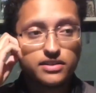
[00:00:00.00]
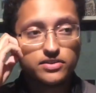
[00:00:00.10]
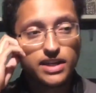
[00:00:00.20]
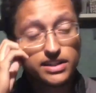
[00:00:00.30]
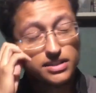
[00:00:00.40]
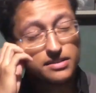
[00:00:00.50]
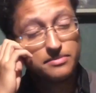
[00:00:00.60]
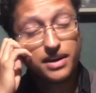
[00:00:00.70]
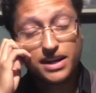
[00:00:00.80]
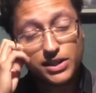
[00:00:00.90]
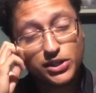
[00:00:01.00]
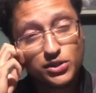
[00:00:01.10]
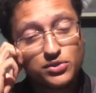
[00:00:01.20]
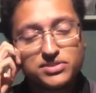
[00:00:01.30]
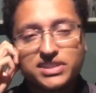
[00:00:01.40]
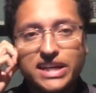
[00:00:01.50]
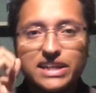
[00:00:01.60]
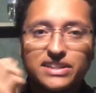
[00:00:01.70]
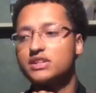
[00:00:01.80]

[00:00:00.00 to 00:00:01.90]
There's actually a huge change.